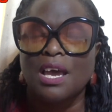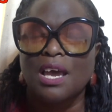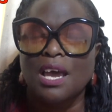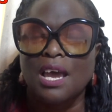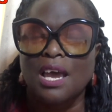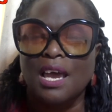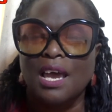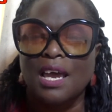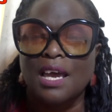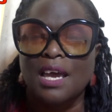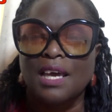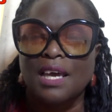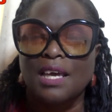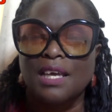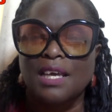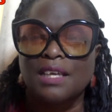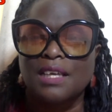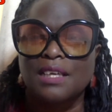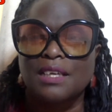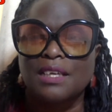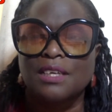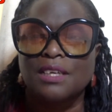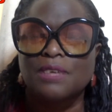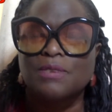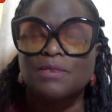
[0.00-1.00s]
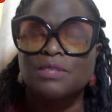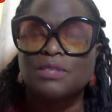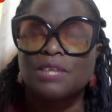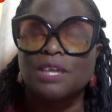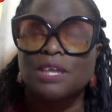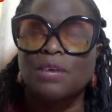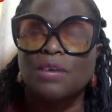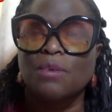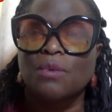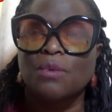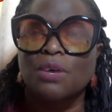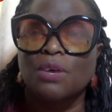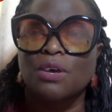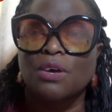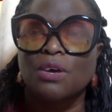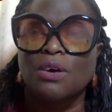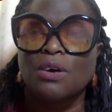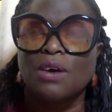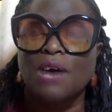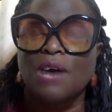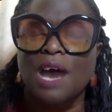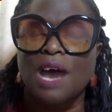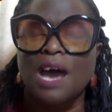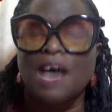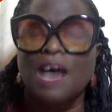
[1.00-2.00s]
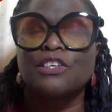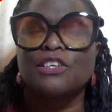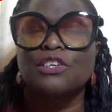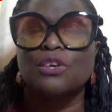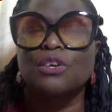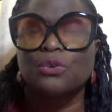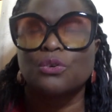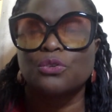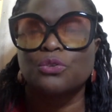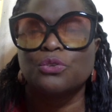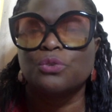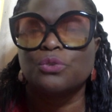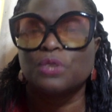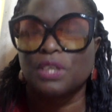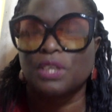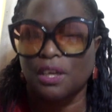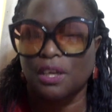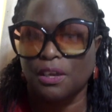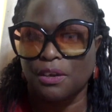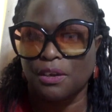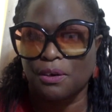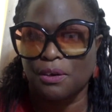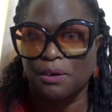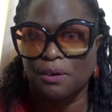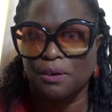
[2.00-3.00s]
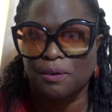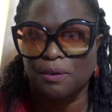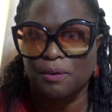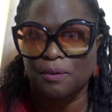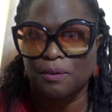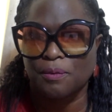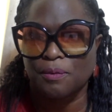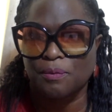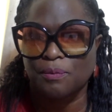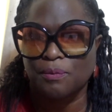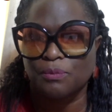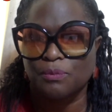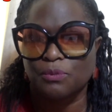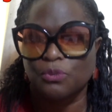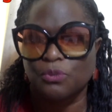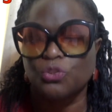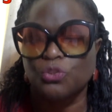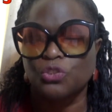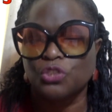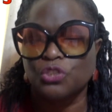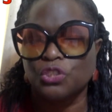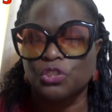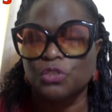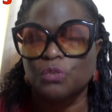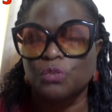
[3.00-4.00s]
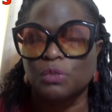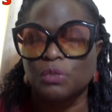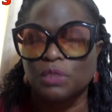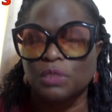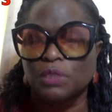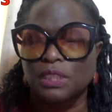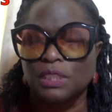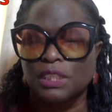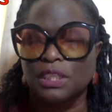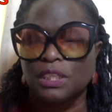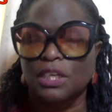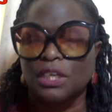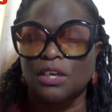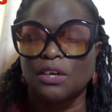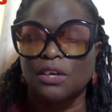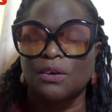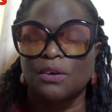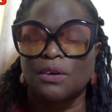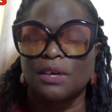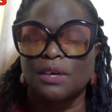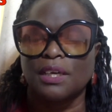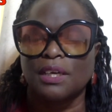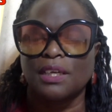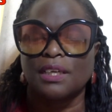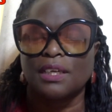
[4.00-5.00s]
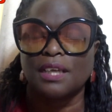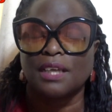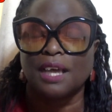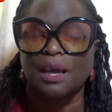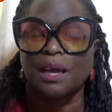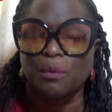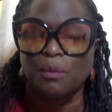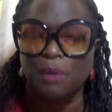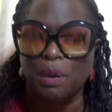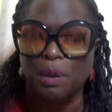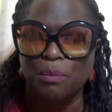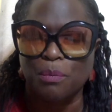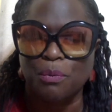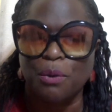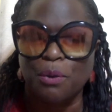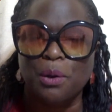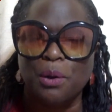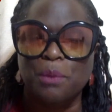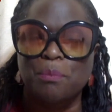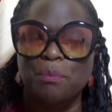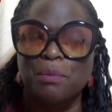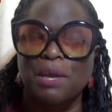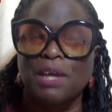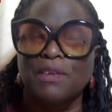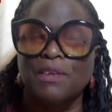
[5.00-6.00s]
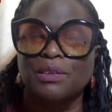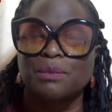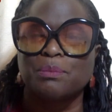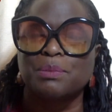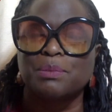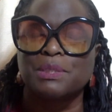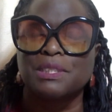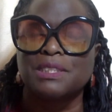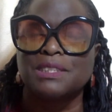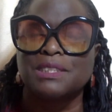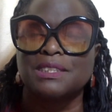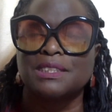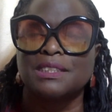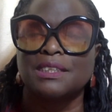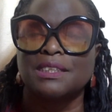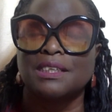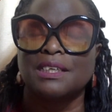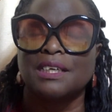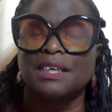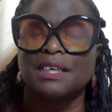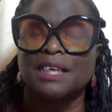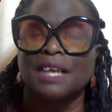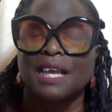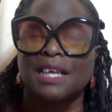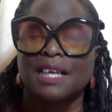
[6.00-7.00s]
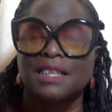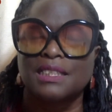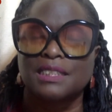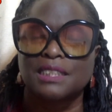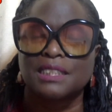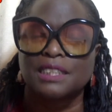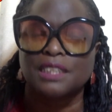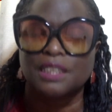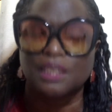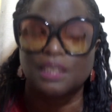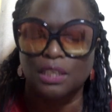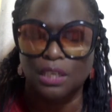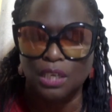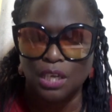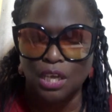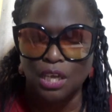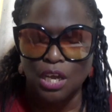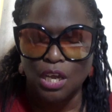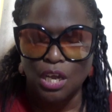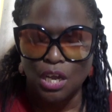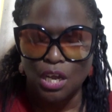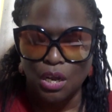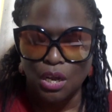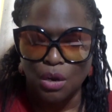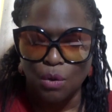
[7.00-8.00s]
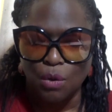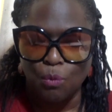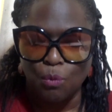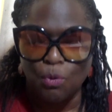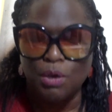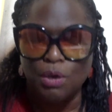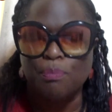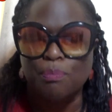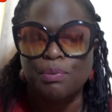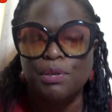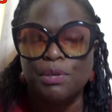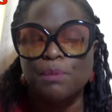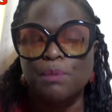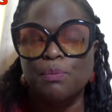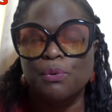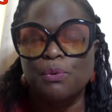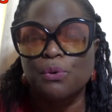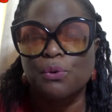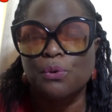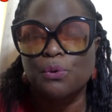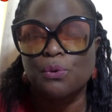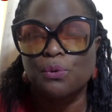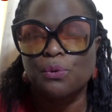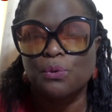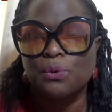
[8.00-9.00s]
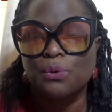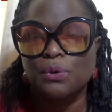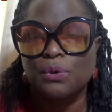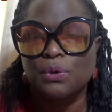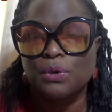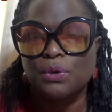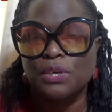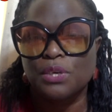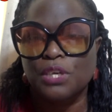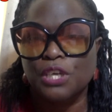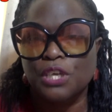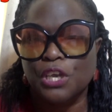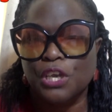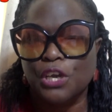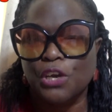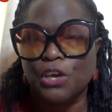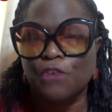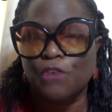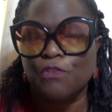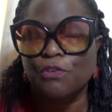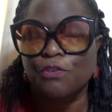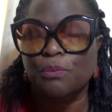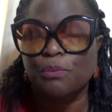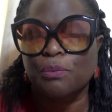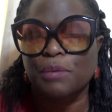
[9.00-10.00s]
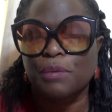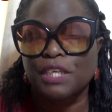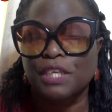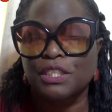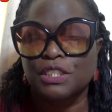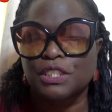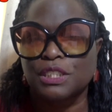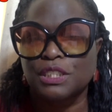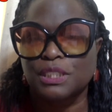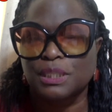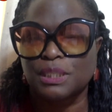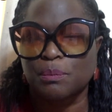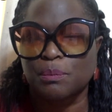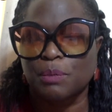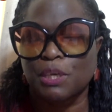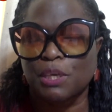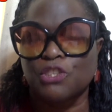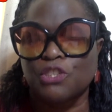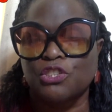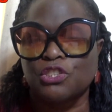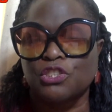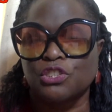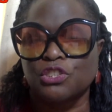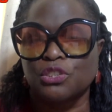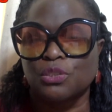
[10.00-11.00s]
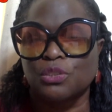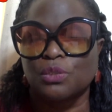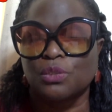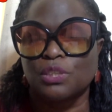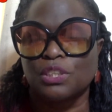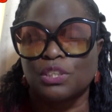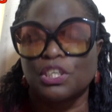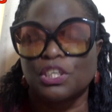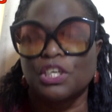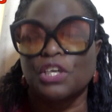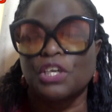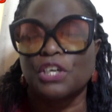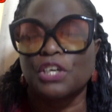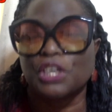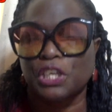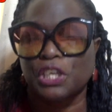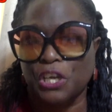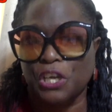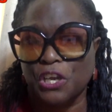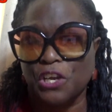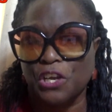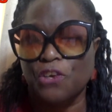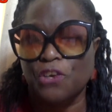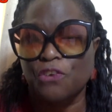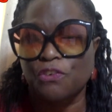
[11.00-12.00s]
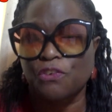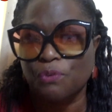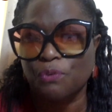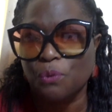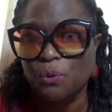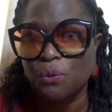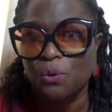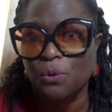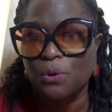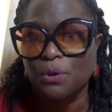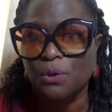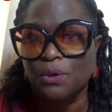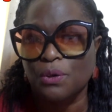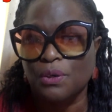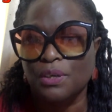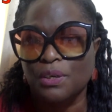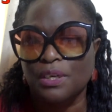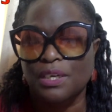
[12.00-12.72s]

And he was like, well, I know you care. You genuinely care. And I brought him back the pizza, and I said, when people care for patients and patients know that they are cared for,